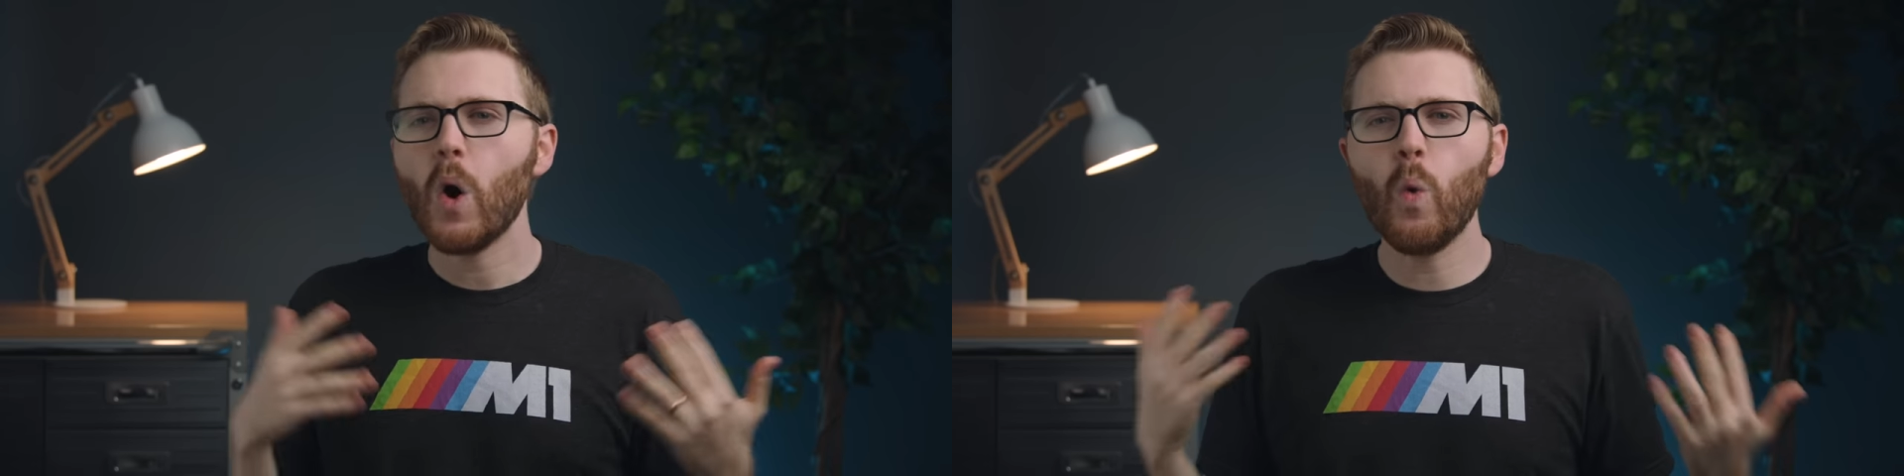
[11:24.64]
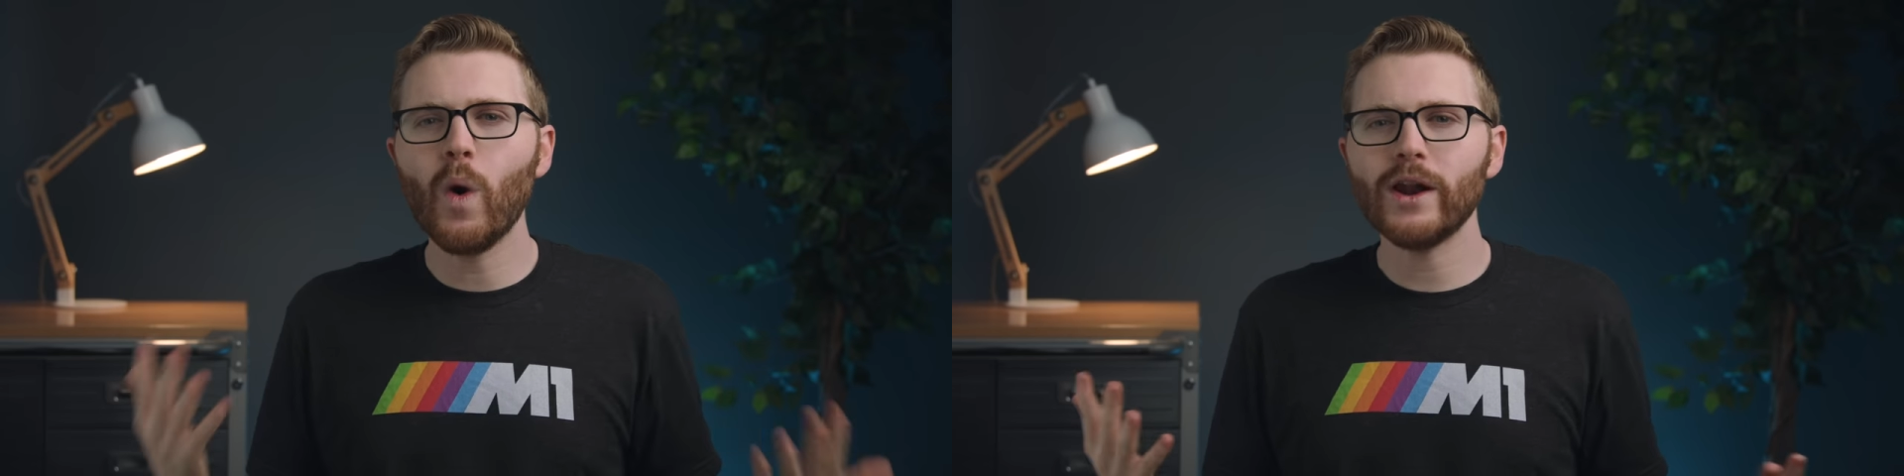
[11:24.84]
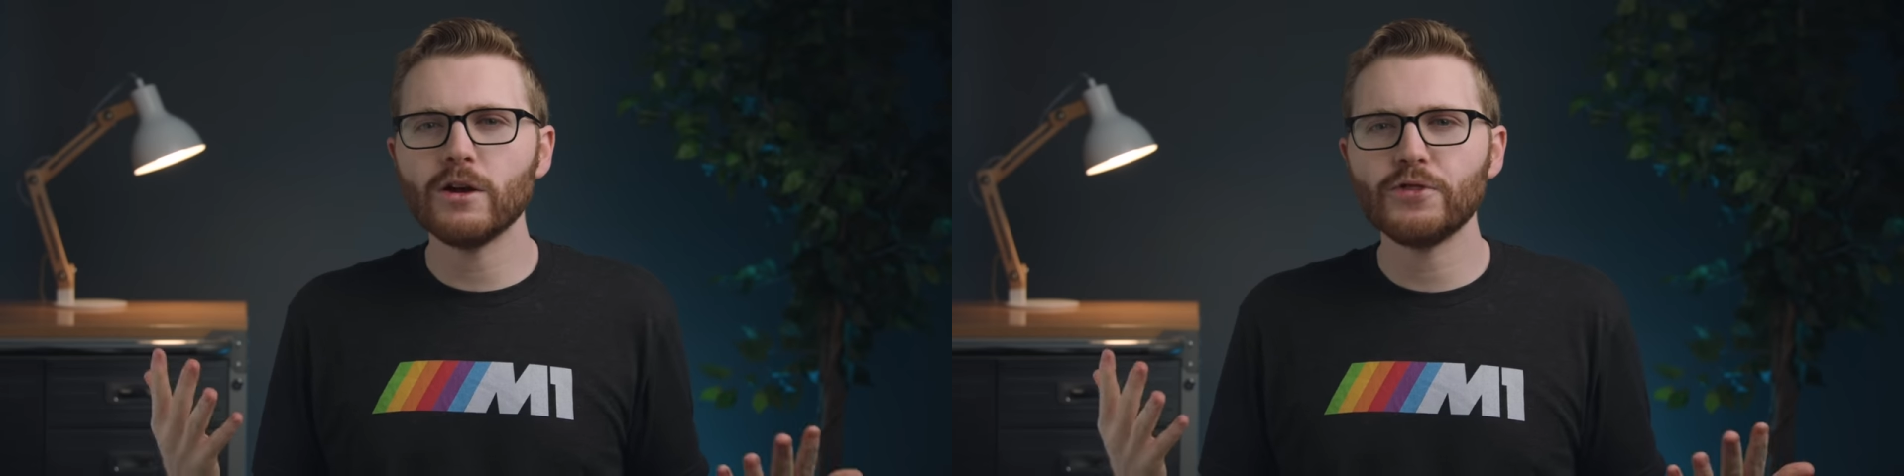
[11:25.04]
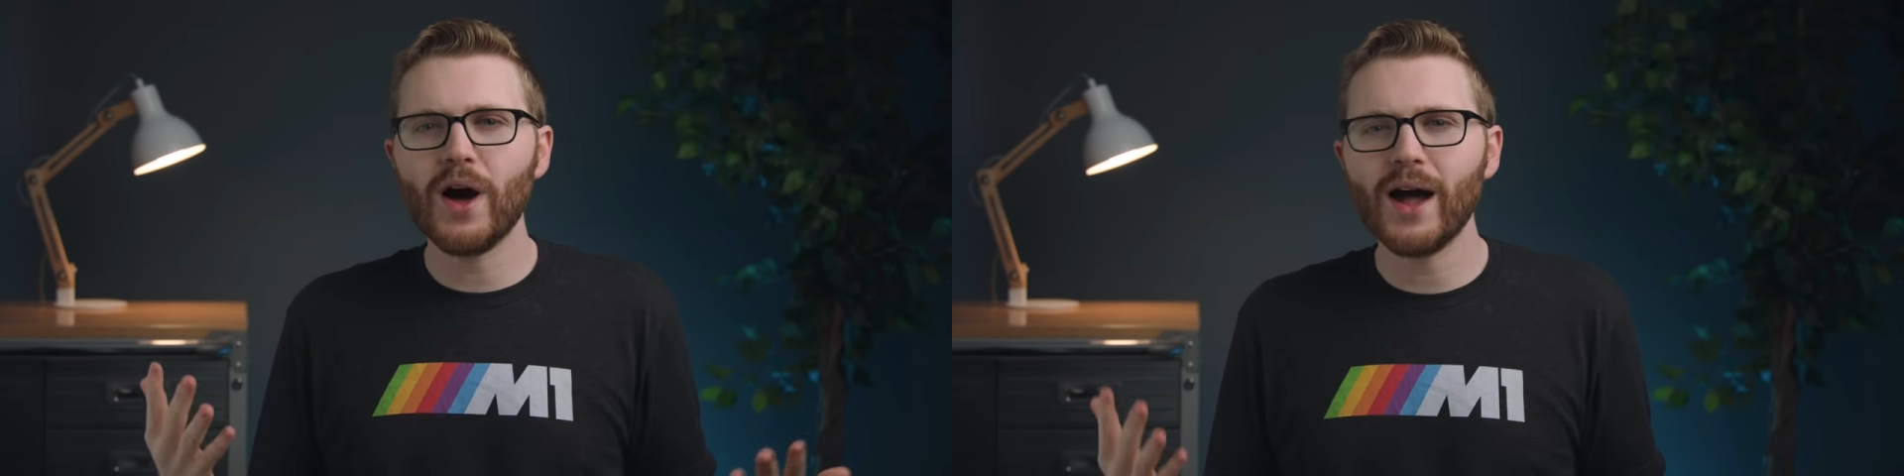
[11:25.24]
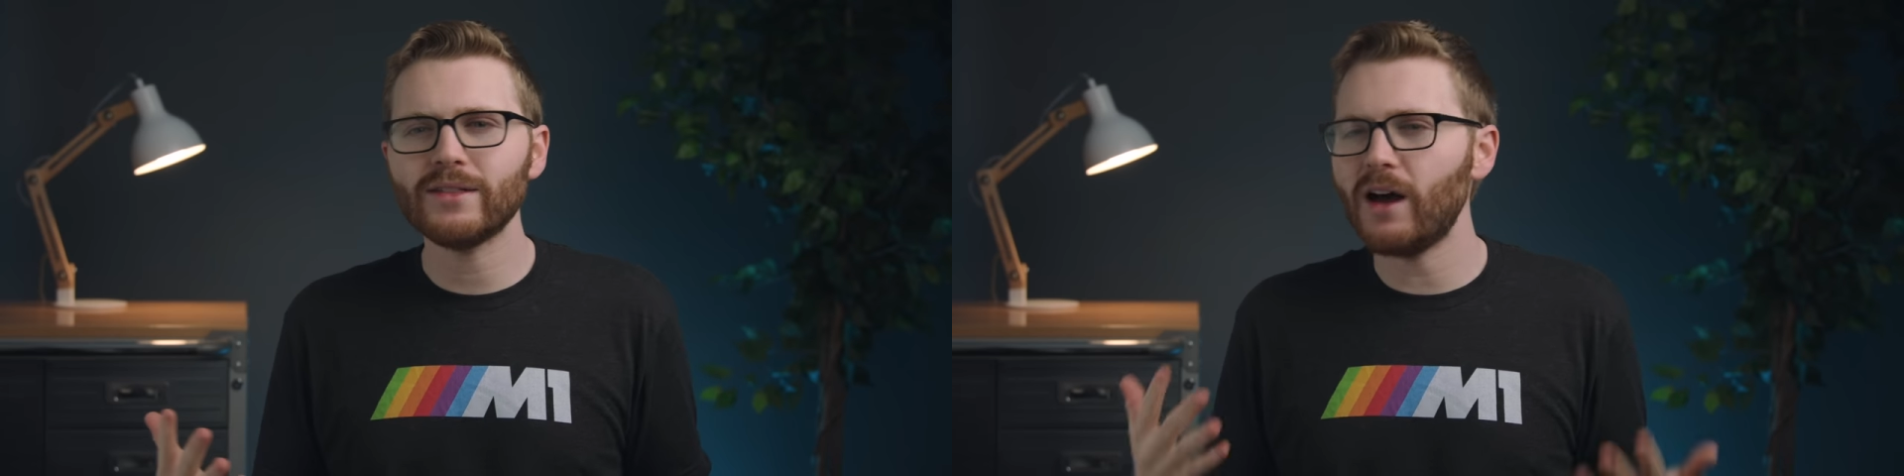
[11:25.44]
what are your
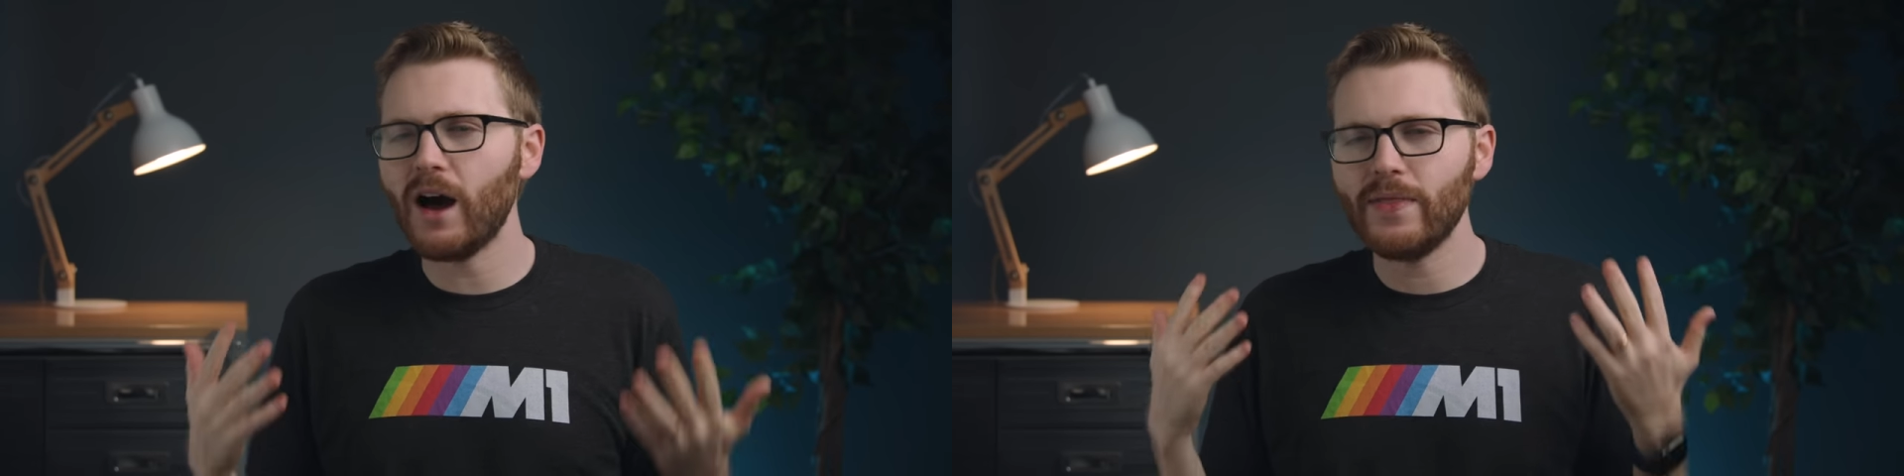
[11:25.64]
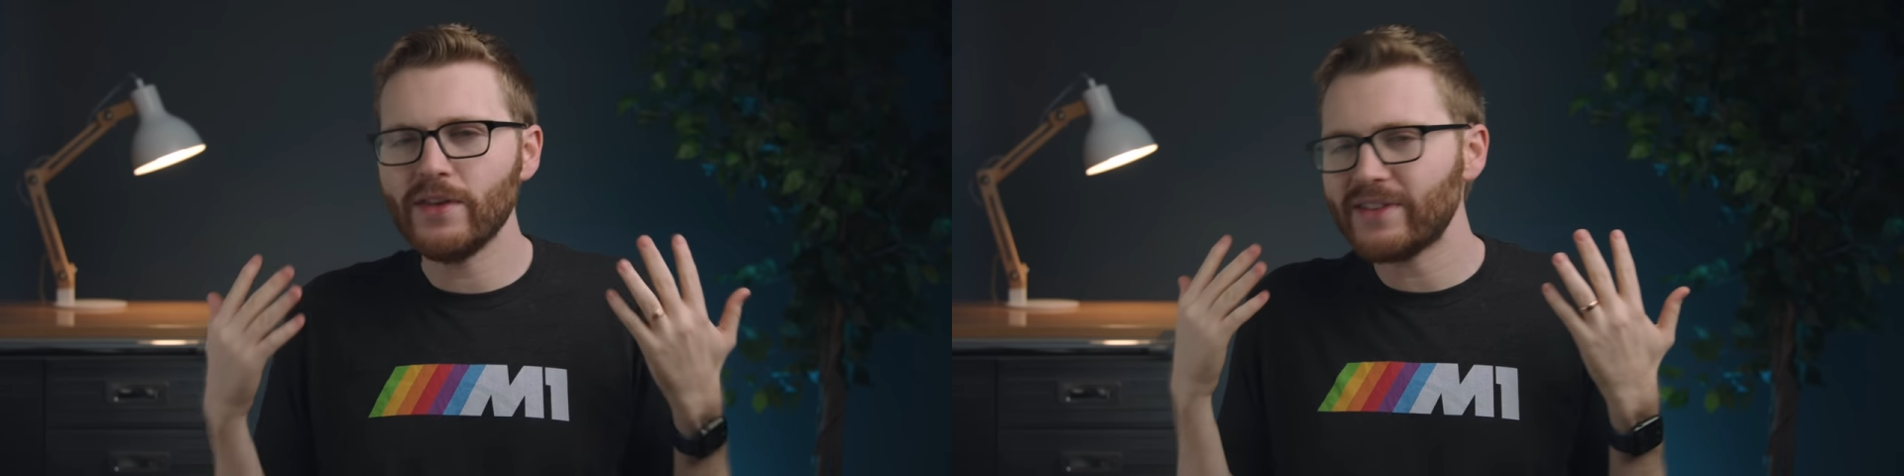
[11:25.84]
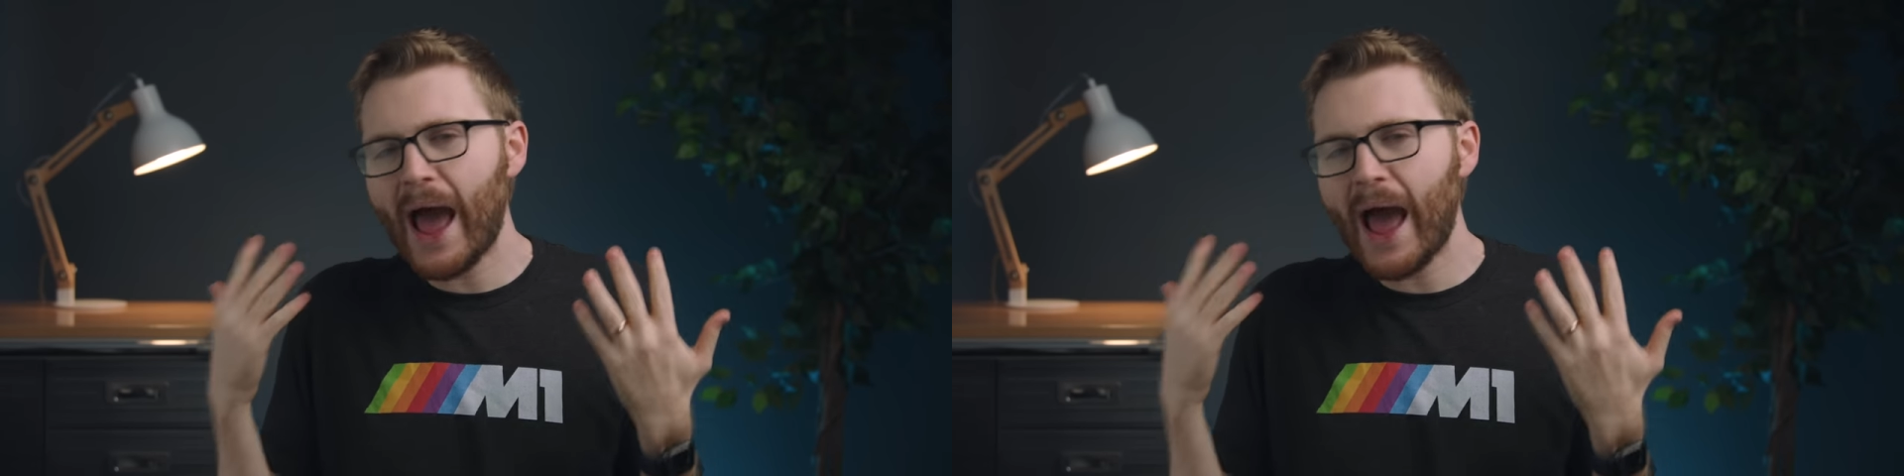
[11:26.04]
thoughts on this